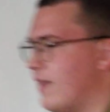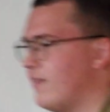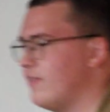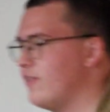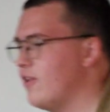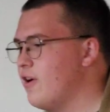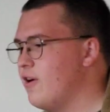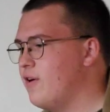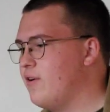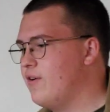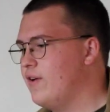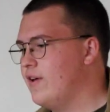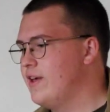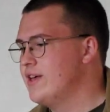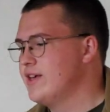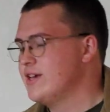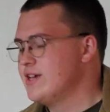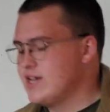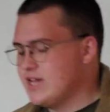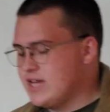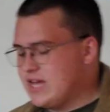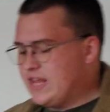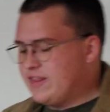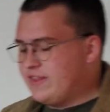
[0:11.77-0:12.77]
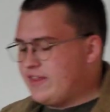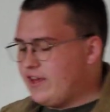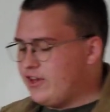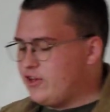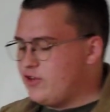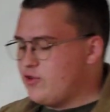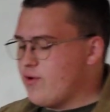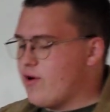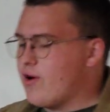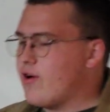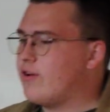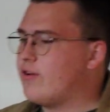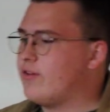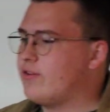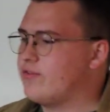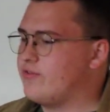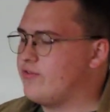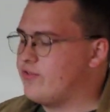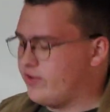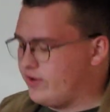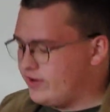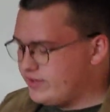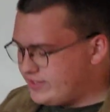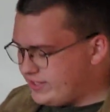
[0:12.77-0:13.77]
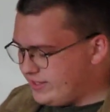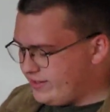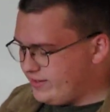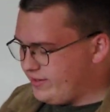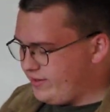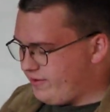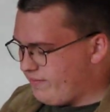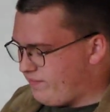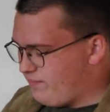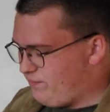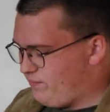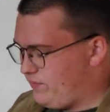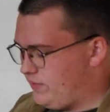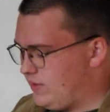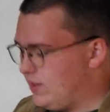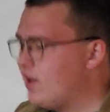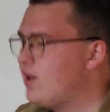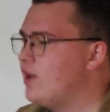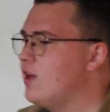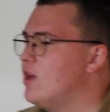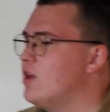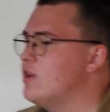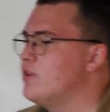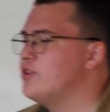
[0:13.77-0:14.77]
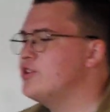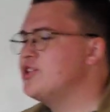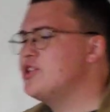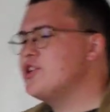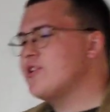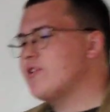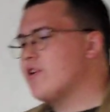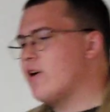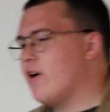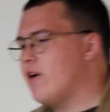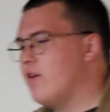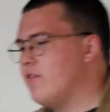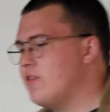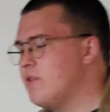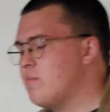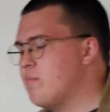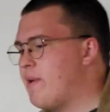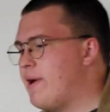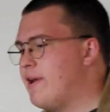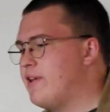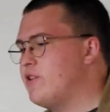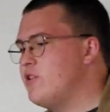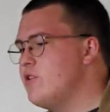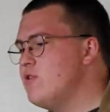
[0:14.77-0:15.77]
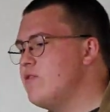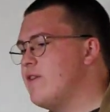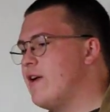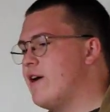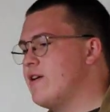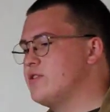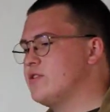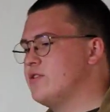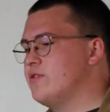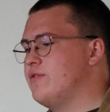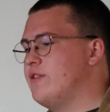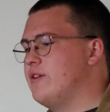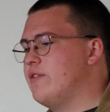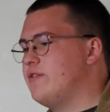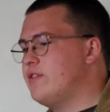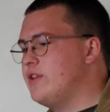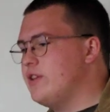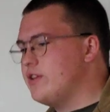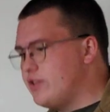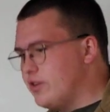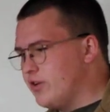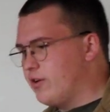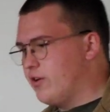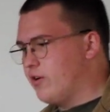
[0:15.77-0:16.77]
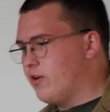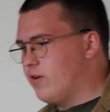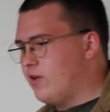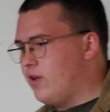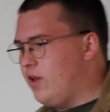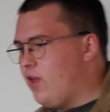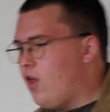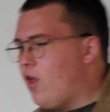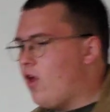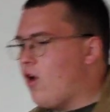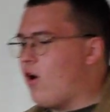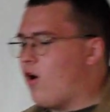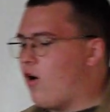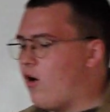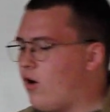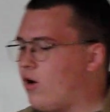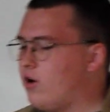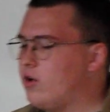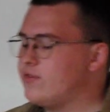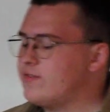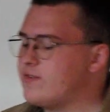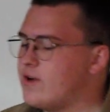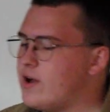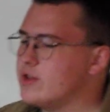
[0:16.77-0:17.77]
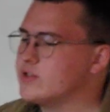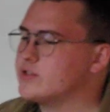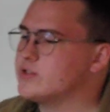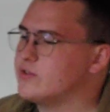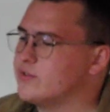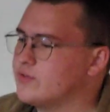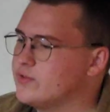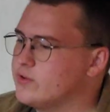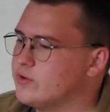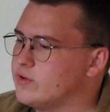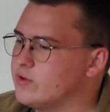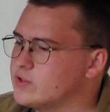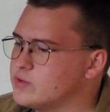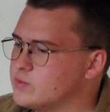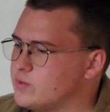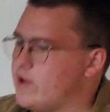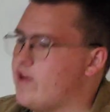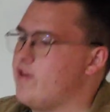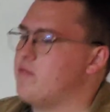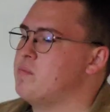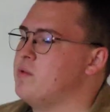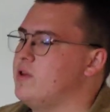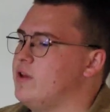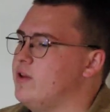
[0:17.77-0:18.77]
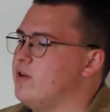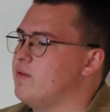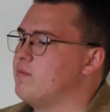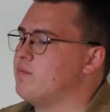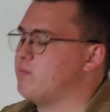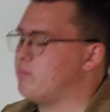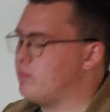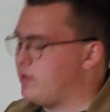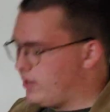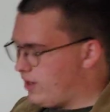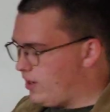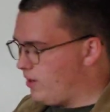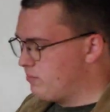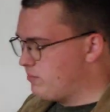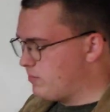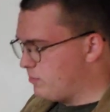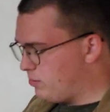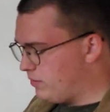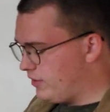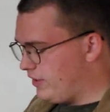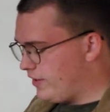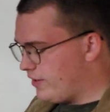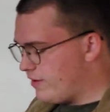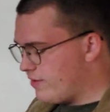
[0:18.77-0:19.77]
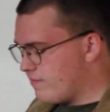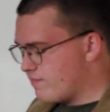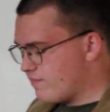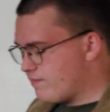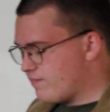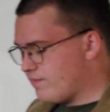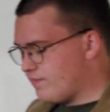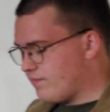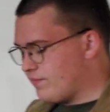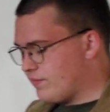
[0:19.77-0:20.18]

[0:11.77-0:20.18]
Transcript: Hello. Thank you all for attending. Did you know that by 2052, all fossil fuels will have become depleted?